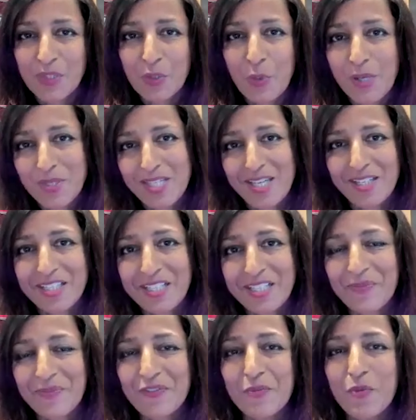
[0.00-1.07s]
with
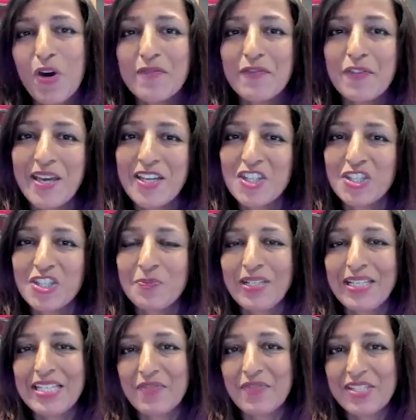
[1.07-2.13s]
Quocirca. For more information,
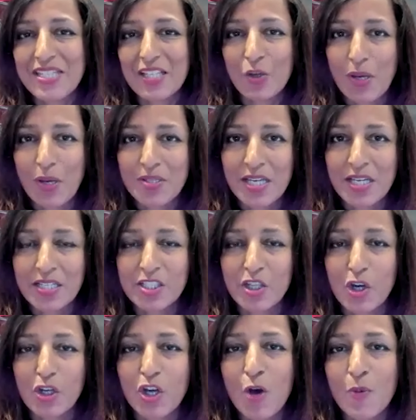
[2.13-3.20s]
please visit
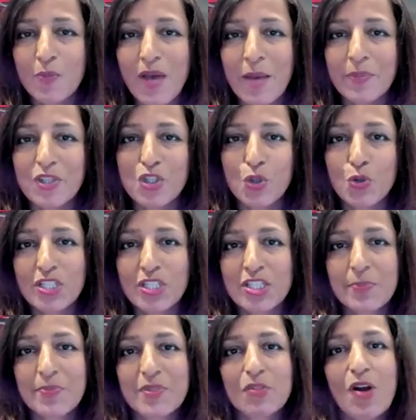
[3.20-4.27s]
quocirca.com and be sure to
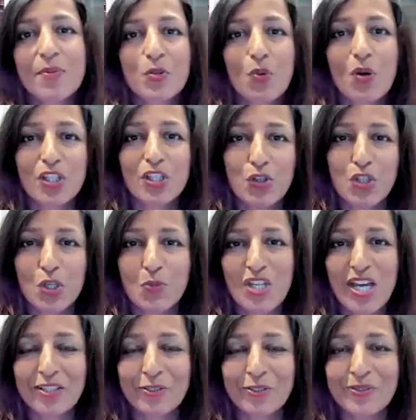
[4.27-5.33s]
subscribe to our YouTube
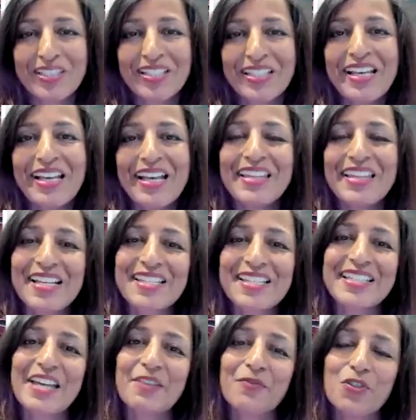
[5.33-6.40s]
channel. Thanks
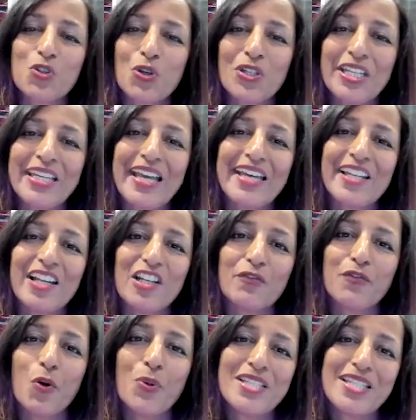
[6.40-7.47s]
again for joining, and I
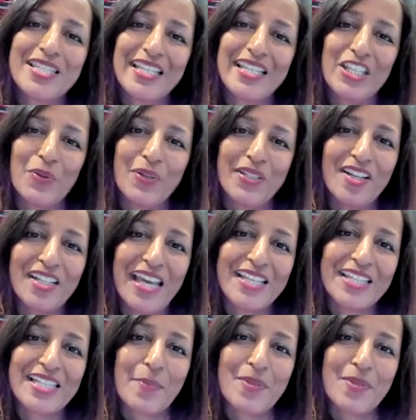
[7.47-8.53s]
look forward to seeing you in our
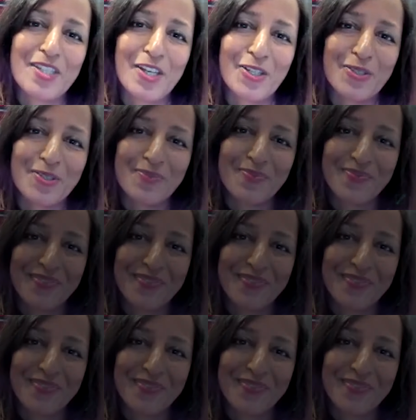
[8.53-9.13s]
next episode.